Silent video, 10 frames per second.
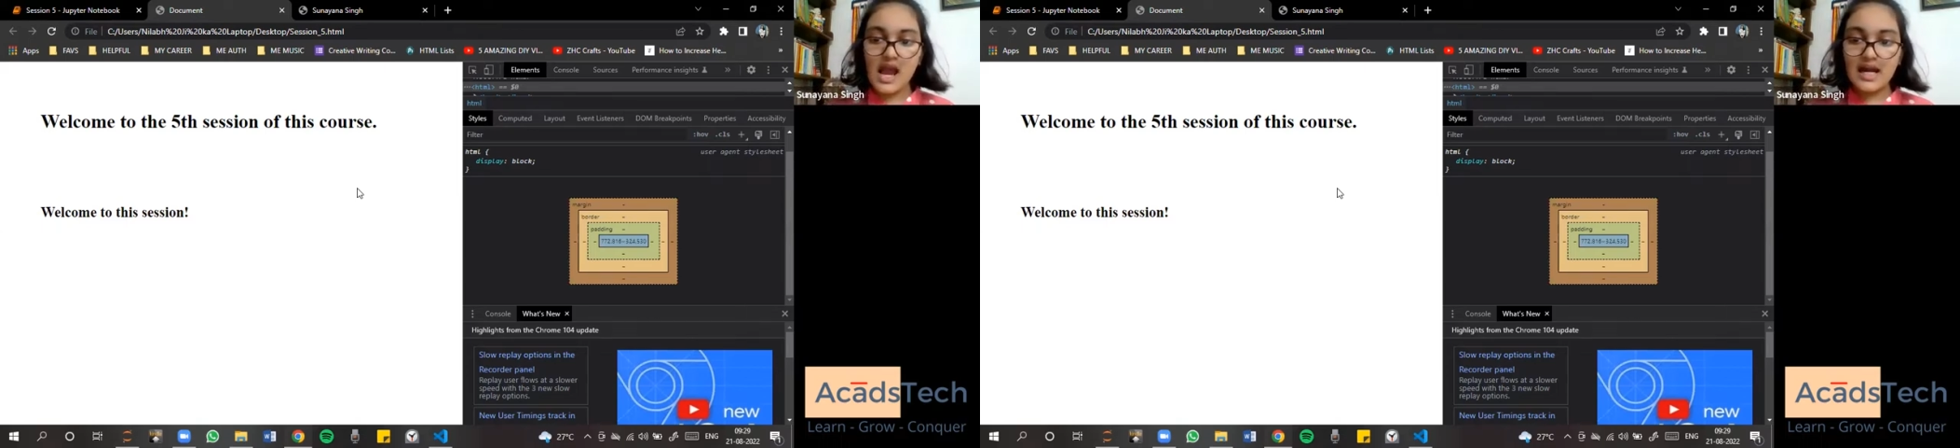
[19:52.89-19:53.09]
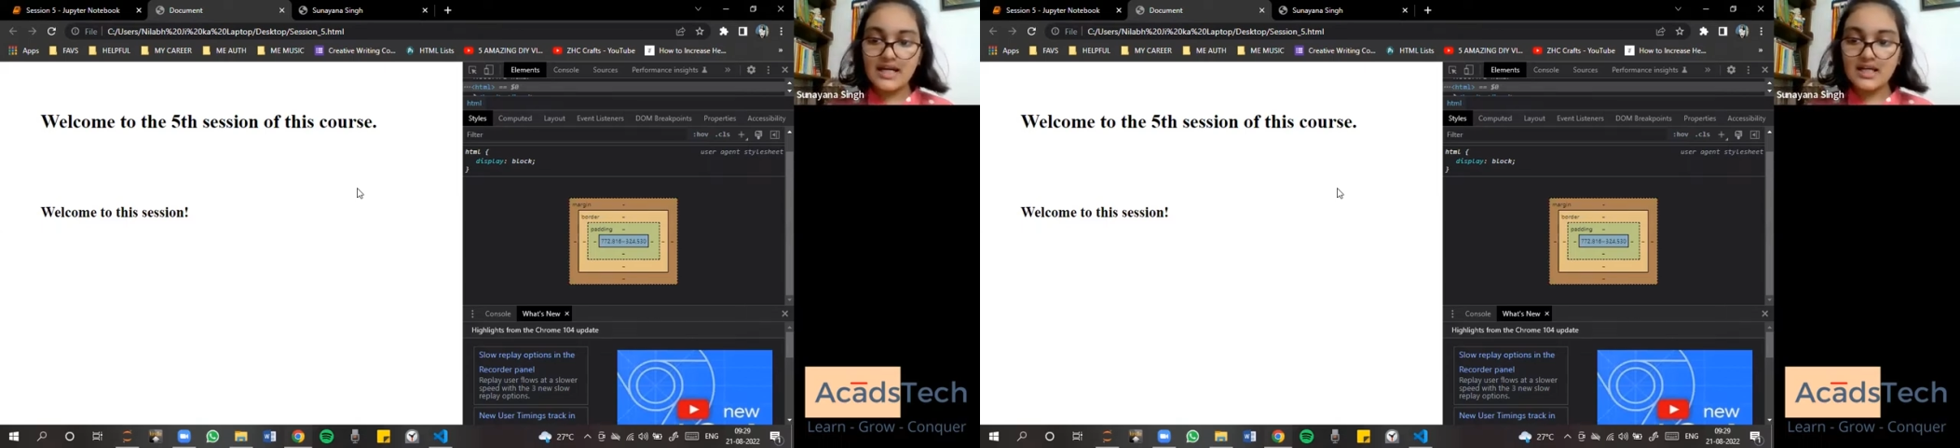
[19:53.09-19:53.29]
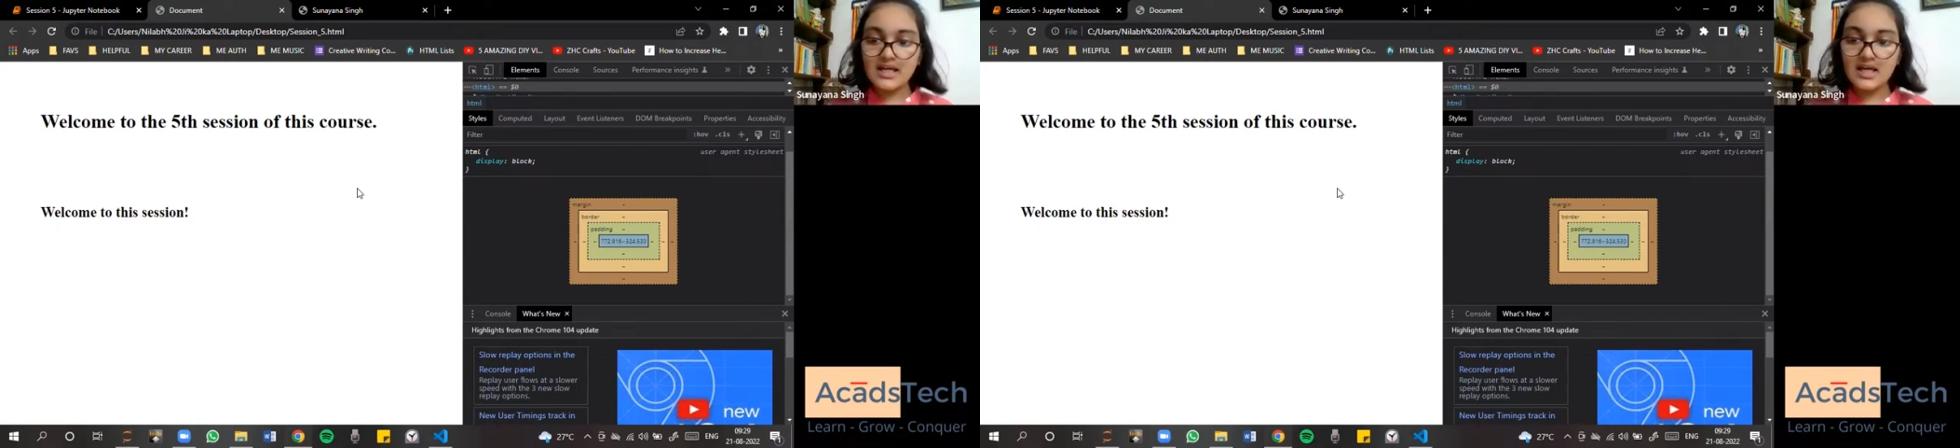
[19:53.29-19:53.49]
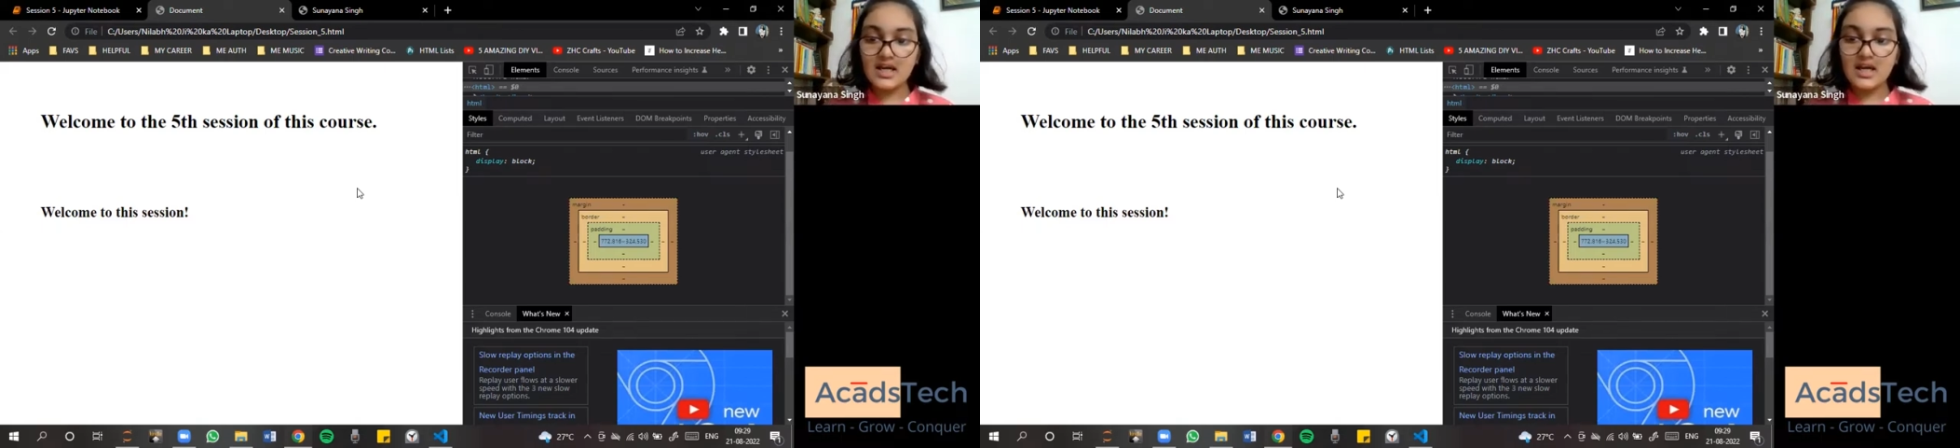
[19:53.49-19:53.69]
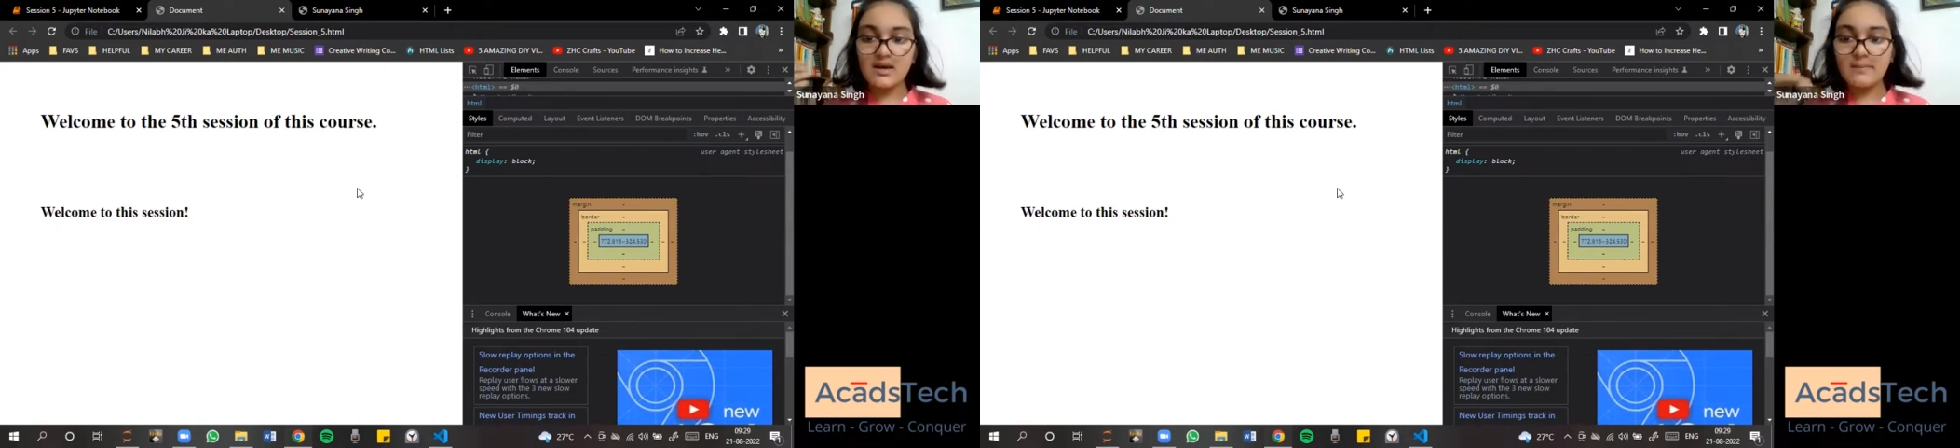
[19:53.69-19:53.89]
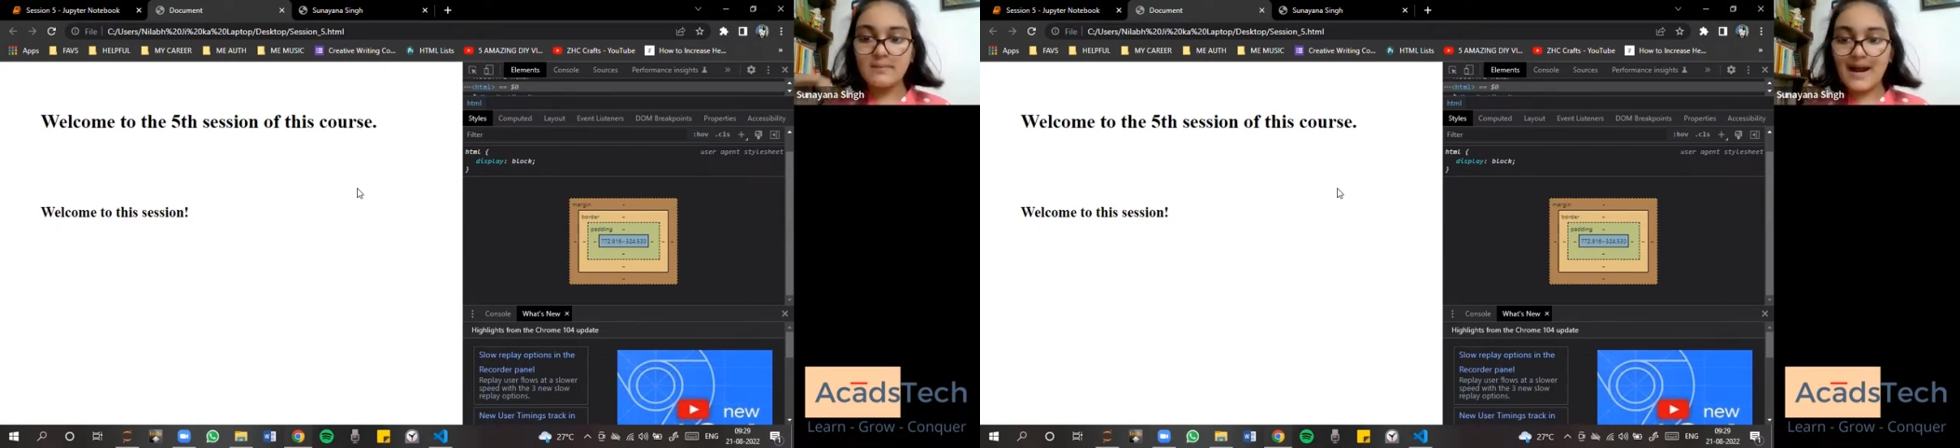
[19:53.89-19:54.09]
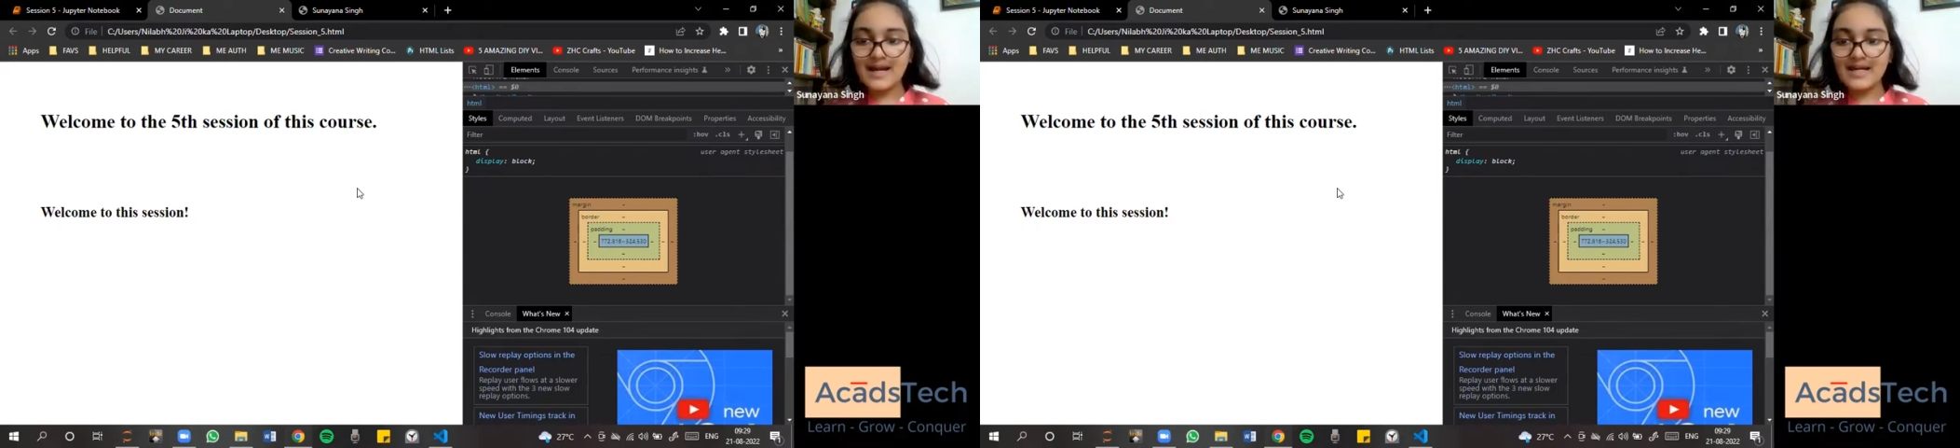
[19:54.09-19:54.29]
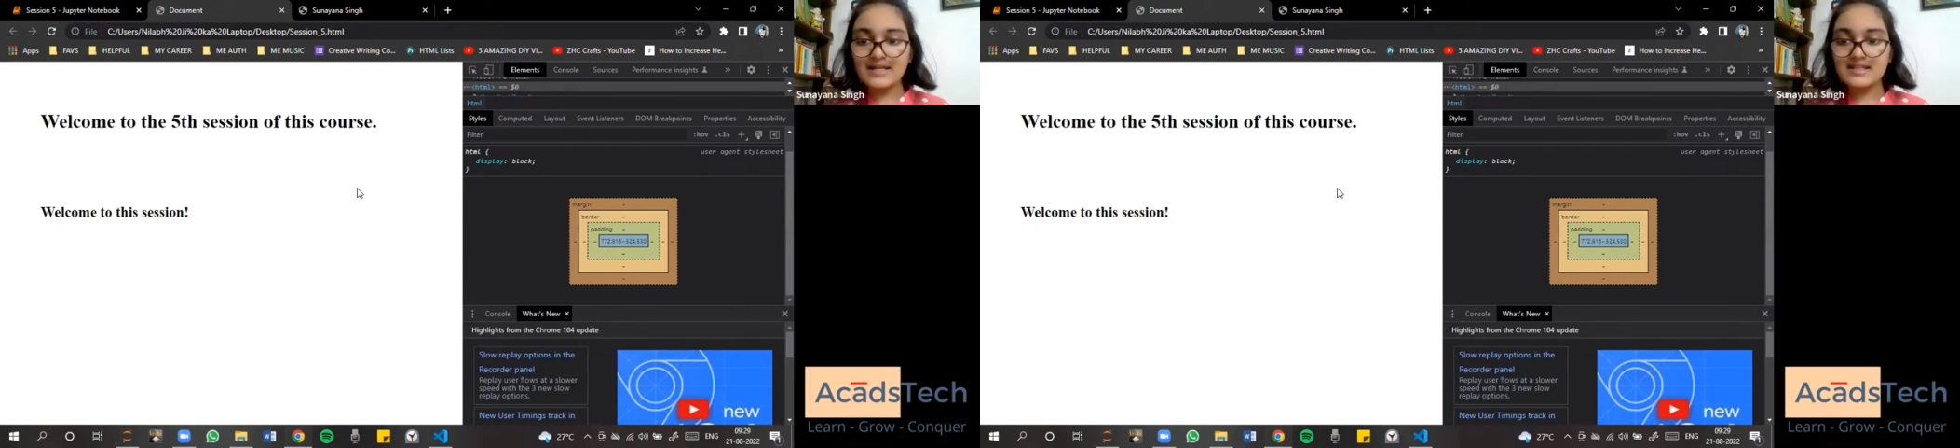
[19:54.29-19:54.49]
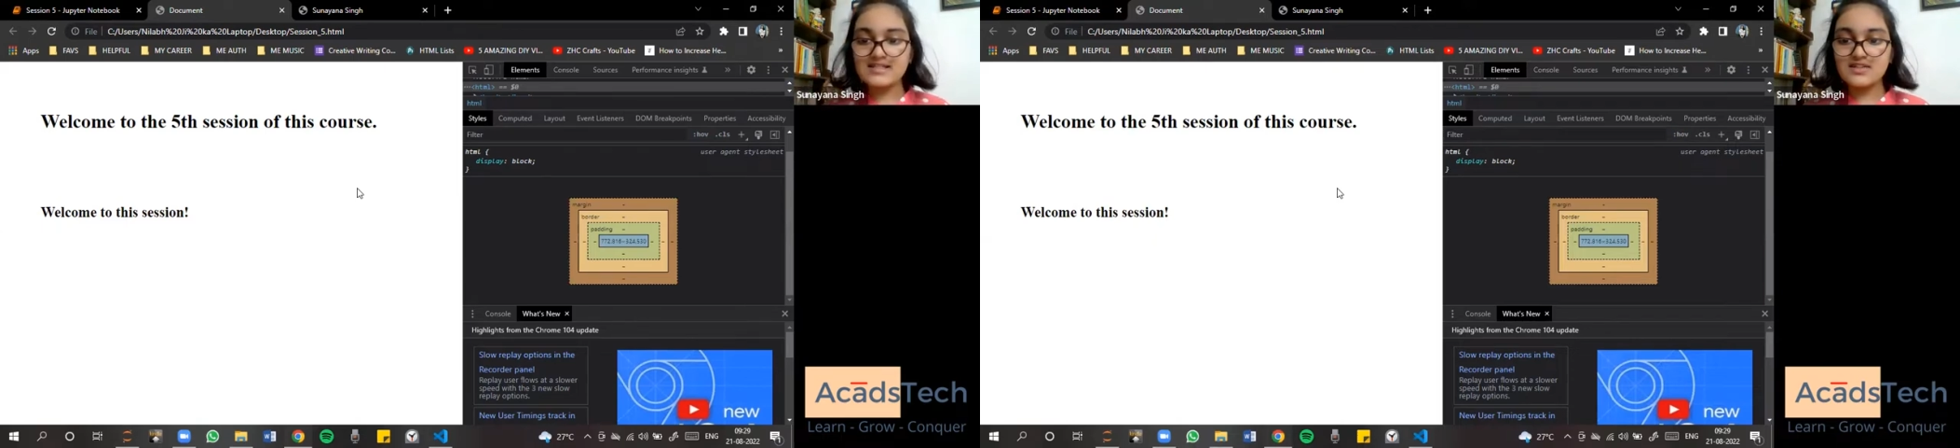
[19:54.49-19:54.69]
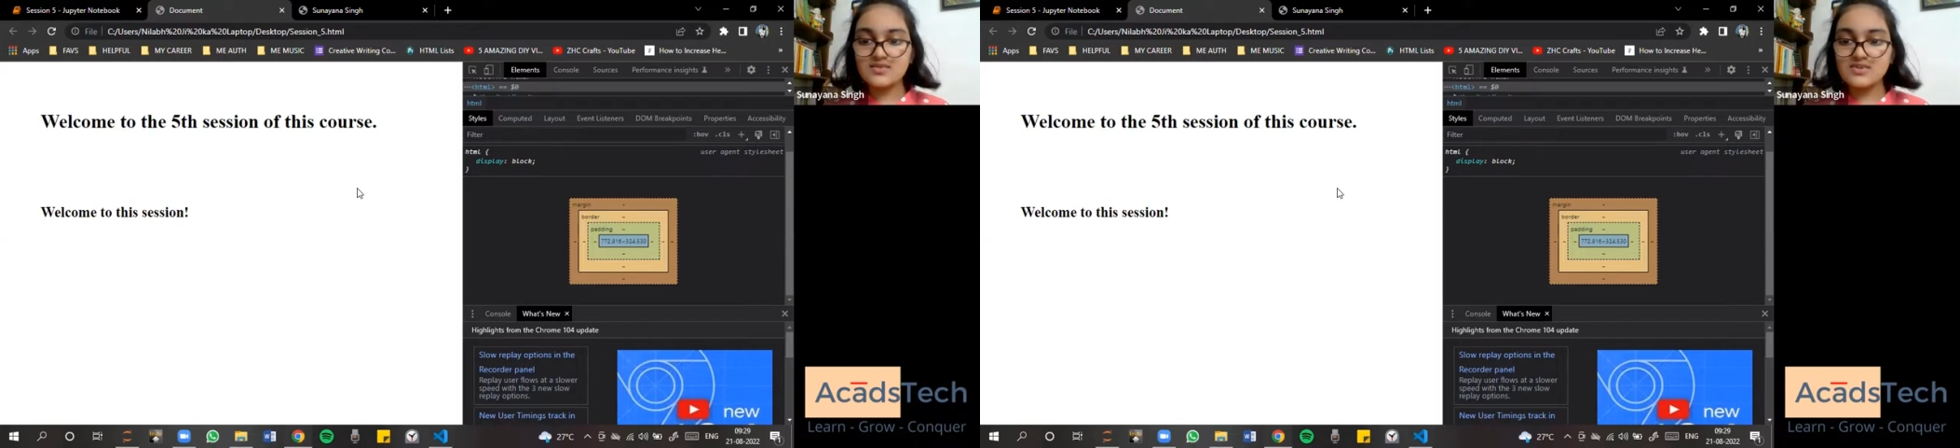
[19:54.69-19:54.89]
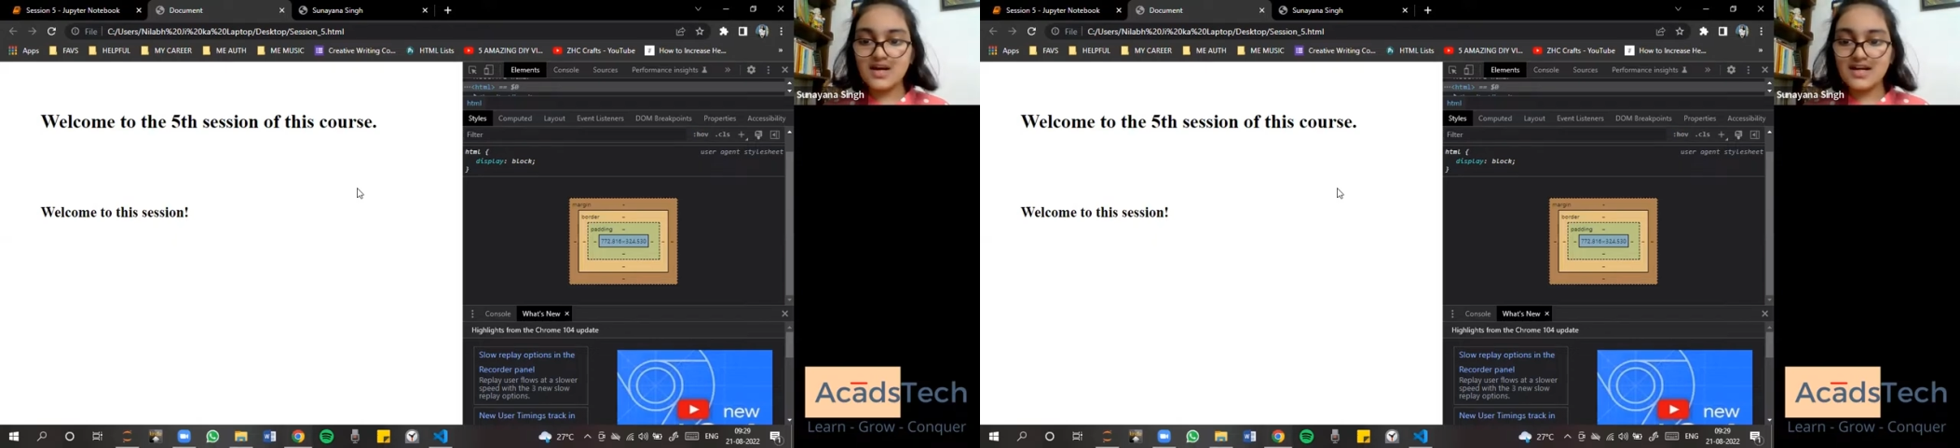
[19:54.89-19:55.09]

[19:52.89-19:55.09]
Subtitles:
and padding is used to